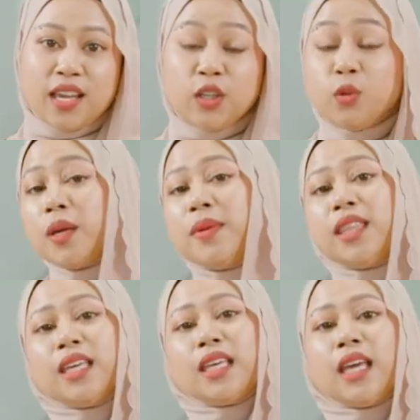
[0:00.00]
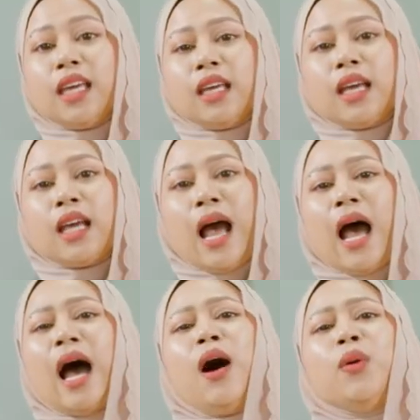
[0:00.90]
You may be thinking,
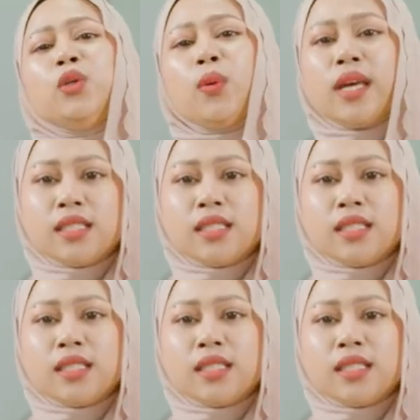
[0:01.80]
how do I